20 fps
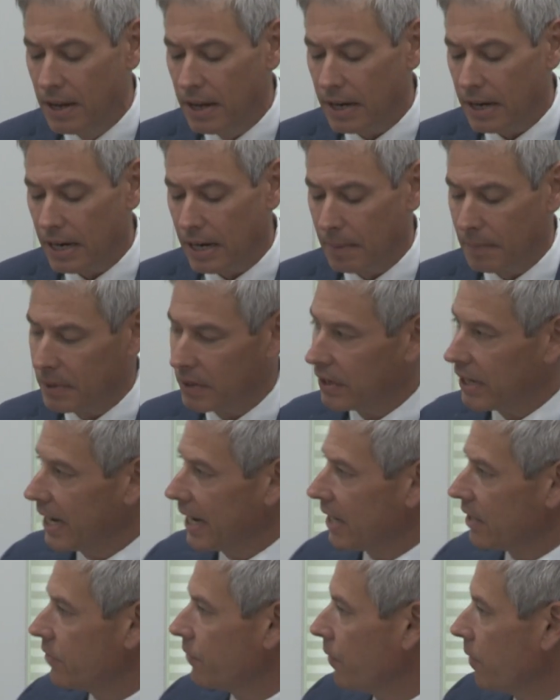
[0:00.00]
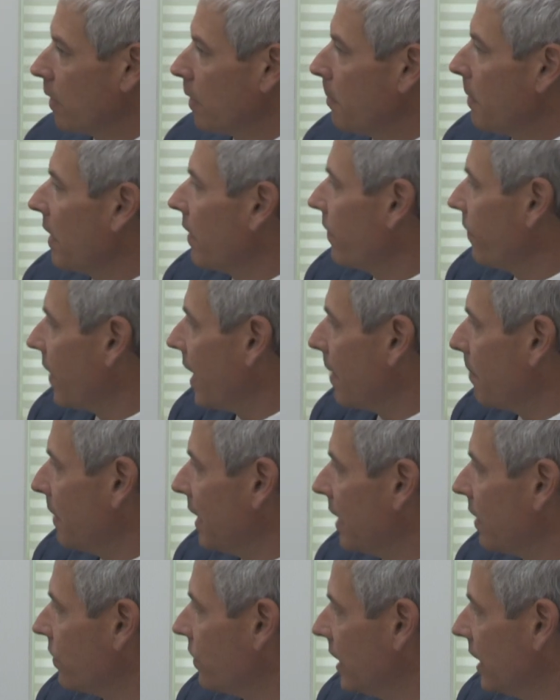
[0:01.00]
Um, I'm going to ask for about five
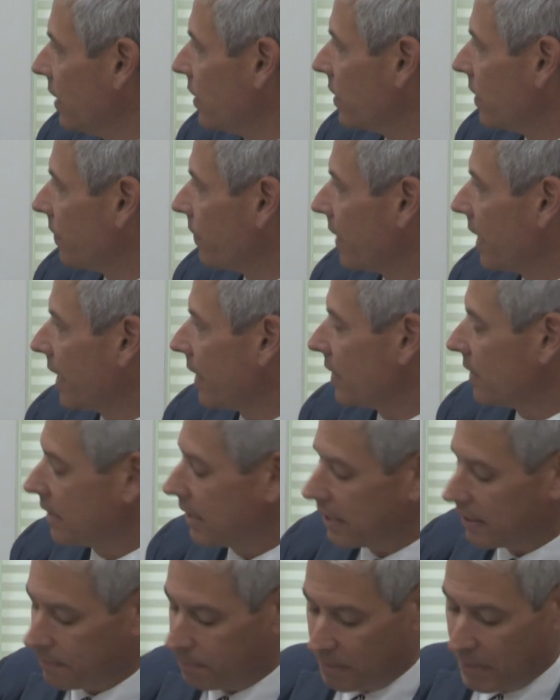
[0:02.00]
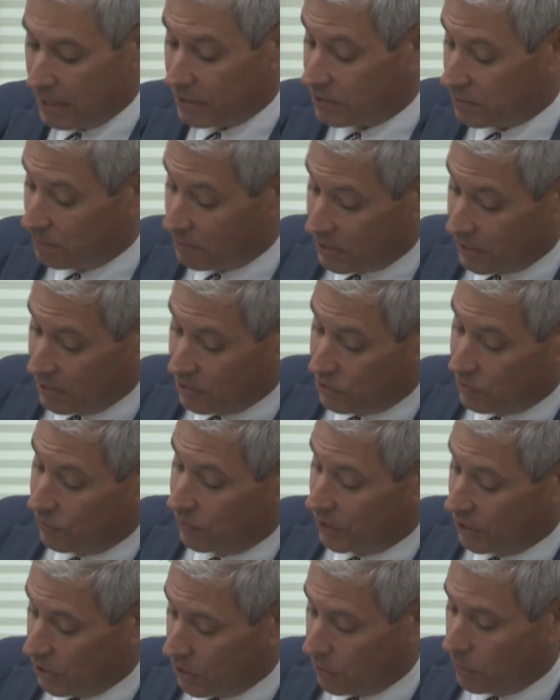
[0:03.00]
minutes each, if that uh, makes some sense
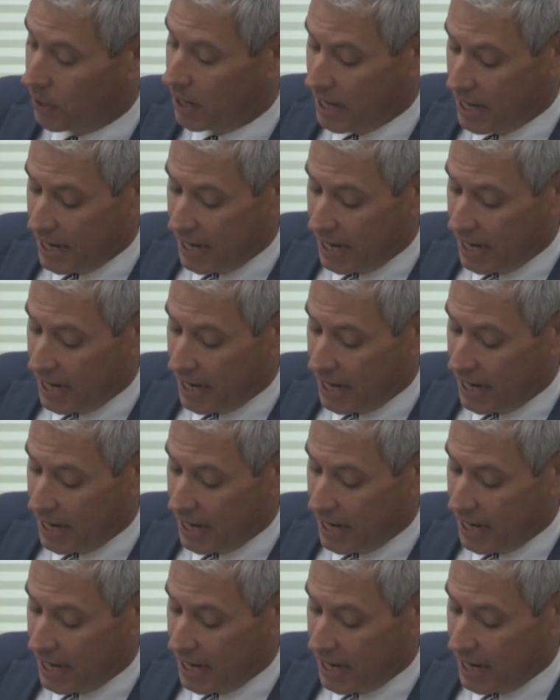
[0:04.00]
for you.